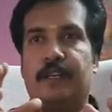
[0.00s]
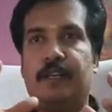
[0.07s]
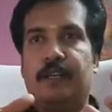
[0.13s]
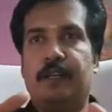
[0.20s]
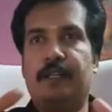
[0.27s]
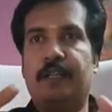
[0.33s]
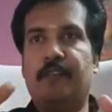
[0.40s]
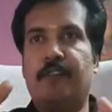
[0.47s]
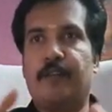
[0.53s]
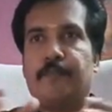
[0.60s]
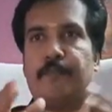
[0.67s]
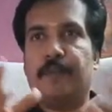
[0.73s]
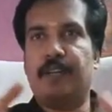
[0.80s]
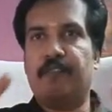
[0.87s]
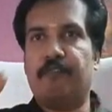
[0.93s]

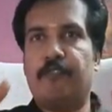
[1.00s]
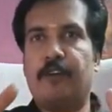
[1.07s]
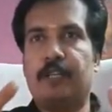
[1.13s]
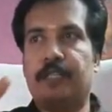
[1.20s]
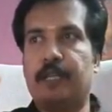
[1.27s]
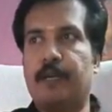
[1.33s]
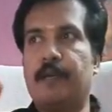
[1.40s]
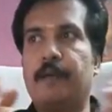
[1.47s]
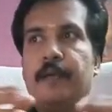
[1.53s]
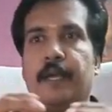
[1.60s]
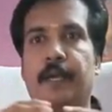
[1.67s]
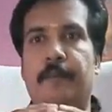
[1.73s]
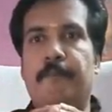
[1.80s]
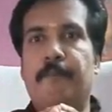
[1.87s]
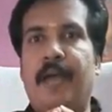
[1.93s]
development for the
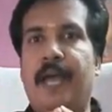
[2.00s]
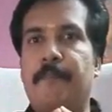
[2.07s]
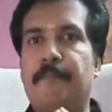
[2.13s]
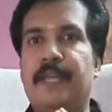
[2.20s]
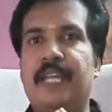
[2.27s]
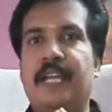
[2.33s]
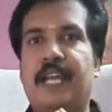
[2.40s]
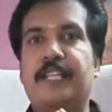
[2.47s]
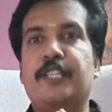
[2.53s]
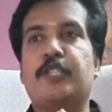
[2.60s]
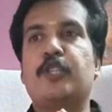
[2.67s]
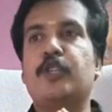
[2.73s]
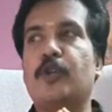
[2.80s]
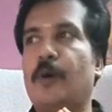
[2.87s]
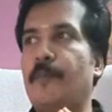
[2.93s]
mapping and
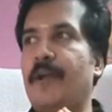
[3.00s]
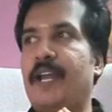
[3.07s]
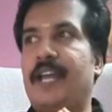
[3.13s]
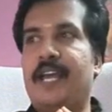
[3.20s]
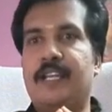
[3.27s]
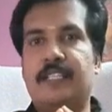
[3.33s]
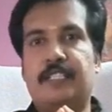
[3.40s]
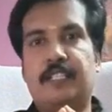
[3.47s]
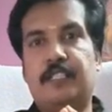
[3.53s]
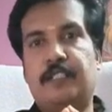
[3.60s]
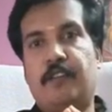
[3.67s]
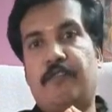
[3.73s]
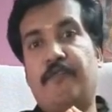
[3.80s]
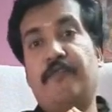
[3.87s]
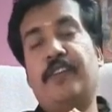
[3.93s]
genome analysis
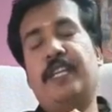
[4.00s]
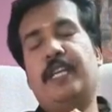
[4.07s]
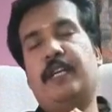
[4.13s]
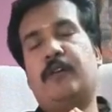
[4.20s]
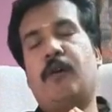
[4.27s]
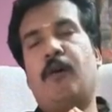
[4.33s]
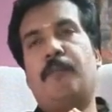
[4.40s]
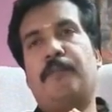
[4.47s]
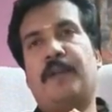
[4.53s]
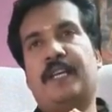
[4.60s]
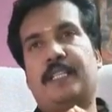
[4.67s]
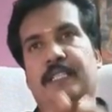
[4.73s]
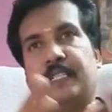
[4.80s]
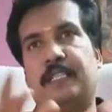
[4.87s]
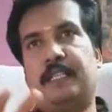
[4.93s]
of very
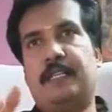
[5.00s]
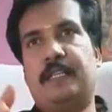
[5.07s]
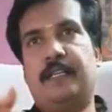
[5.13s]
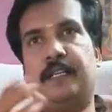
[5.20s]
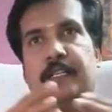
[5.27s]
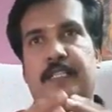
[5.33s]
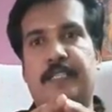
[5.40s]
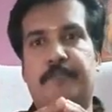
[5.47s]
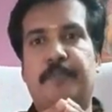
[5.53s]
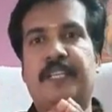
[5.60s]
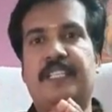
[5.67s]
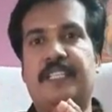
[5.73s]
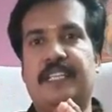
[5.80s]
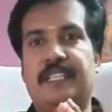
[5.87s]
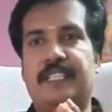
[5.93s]
complex
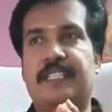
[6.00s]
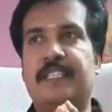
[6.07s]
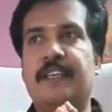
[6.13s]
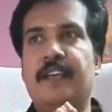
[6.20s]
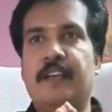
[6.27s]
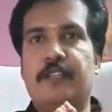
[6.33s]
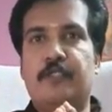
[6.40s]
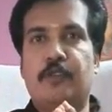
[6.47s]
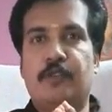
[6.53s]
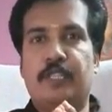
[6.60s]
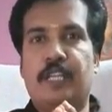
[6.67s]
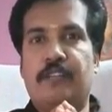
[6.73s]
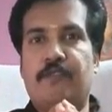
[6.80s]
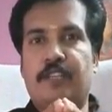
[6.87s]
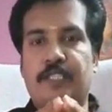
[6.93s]
species. So
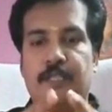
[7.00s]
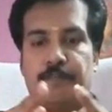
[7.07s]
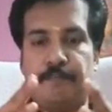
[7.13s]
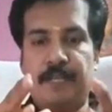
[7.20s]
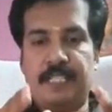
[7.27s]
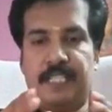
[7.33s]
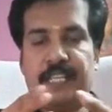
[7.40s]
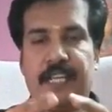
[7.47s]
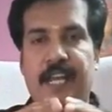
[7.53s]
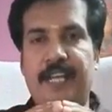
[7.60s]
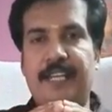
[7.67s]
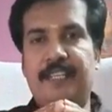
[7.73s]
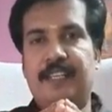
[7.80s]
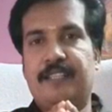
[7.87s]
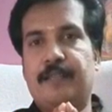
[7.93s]
that was the basic
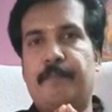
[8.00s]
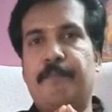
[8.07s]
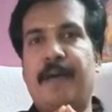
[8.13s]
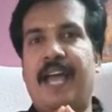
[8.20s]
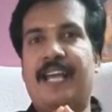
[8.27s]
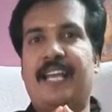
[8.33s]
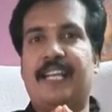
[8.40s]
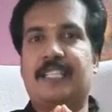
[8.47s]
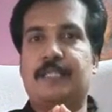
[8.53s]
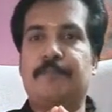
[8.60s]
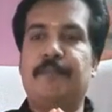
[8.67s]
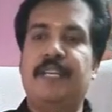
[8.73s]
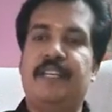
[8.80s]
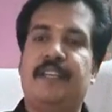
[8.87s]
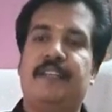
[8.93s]
idea the BAC has
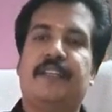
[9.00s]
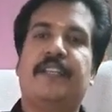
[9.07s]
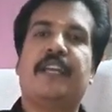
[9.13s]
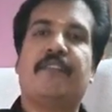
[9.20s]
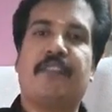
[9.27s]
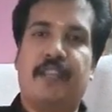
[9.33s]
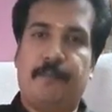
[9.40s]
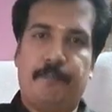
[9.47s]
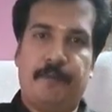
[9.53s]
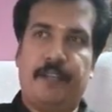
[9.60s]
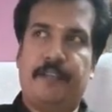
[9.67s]
been developed.